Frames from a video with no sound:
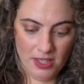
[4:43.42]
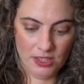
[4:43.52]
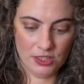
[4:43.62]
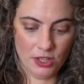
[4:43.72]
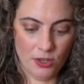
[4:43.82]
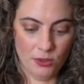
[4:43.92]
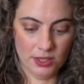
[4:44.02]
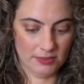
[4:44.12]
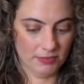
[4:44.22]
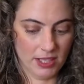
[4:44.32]
So
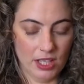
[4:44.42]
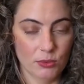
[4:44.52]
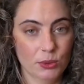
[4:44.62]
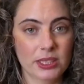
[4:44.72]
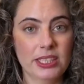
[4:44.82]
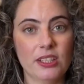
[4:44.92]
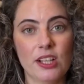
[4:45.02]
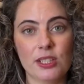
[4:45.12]
a really long